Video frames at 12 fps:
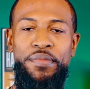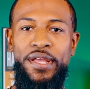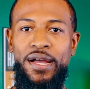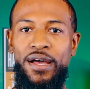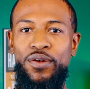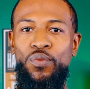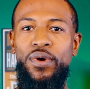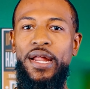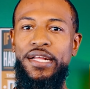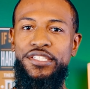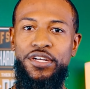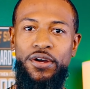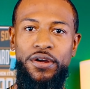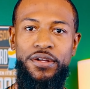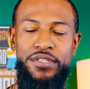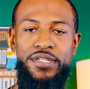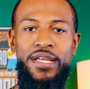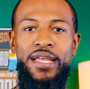beyond what I
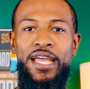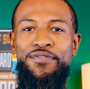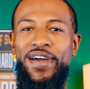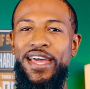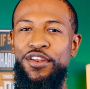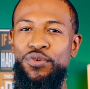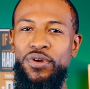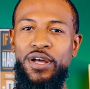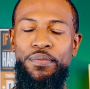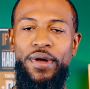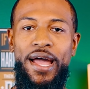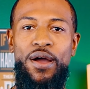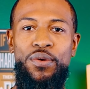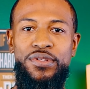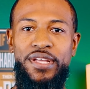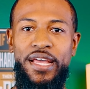charged, if I had to do a couple hours